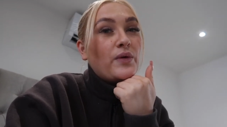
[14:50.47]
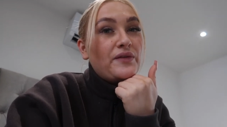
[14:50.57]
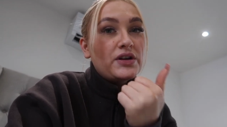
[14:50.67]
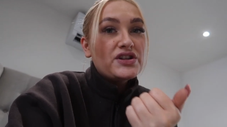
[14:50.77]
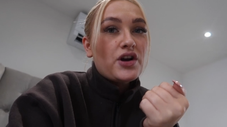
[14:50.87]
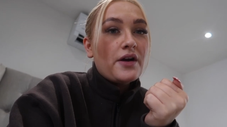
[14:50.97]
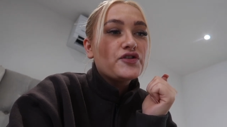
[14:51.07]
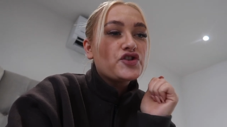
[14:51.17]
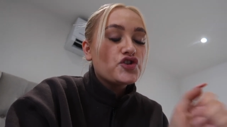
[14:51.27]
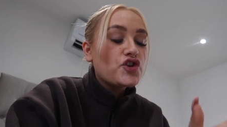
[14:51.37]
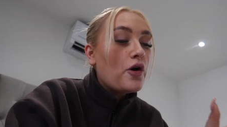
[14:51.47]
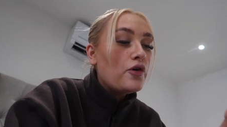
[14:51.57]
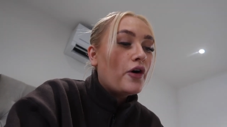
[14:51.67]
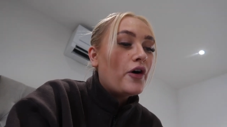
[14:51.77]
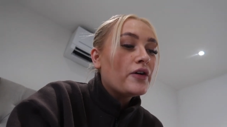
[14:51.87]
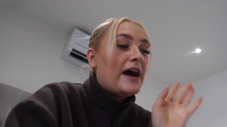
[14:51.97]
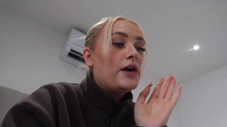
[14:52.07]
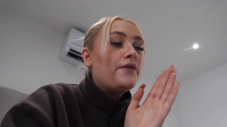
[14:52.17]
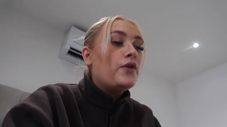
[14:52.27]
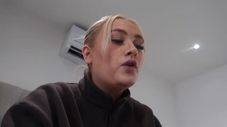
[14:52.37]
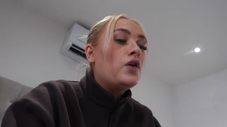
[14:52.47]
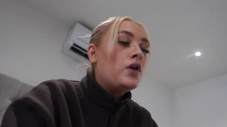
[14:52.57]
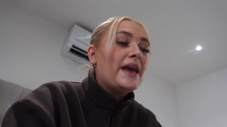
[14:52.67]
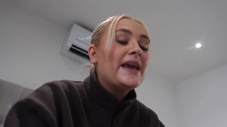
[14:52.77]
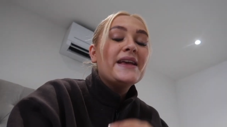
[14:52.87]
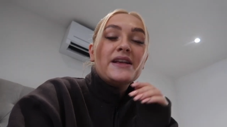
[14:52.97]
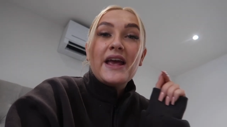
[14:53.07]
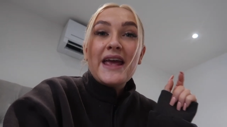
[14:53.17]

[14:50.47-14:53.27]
We've wanted to go for so long, and I thought yeah, he no.